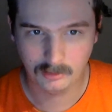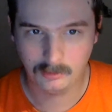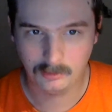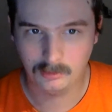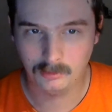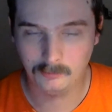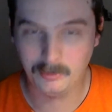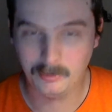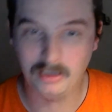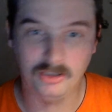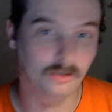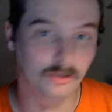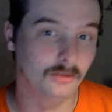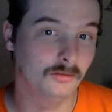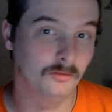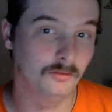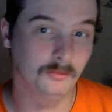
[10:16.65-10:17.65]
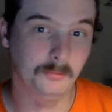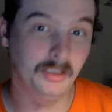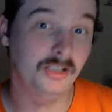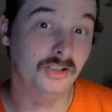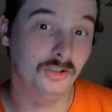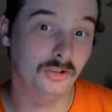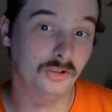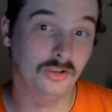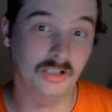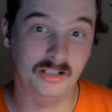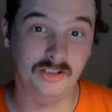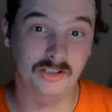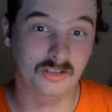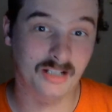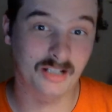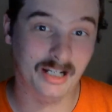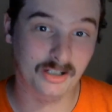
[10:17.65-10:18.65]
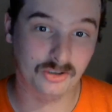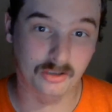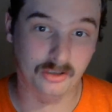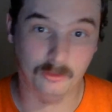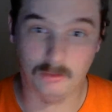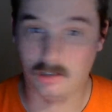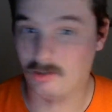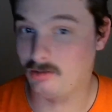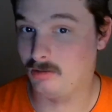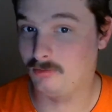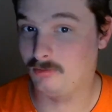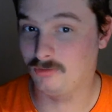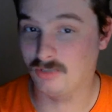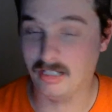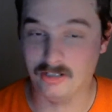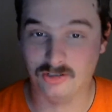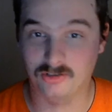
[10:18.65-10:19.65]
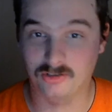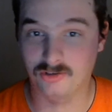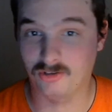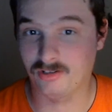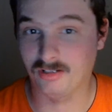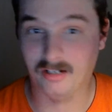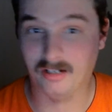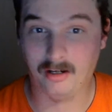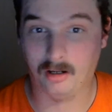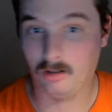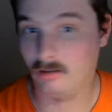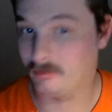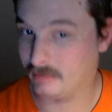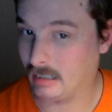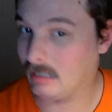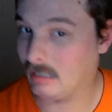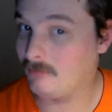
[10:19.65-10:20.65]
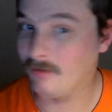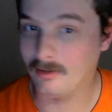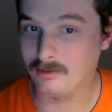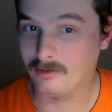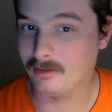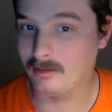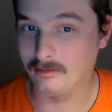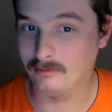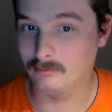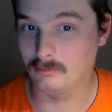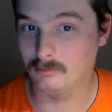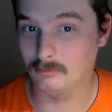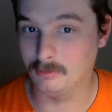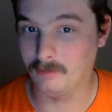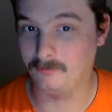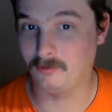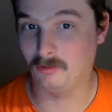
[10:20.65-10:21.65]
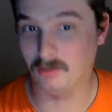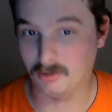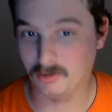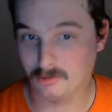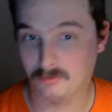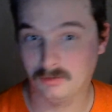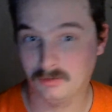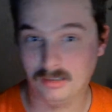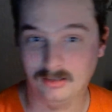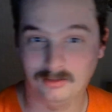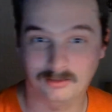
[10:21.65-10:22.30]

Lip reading: Meaning you could actually watch those stations on an analog TV set and it'll be fully screened.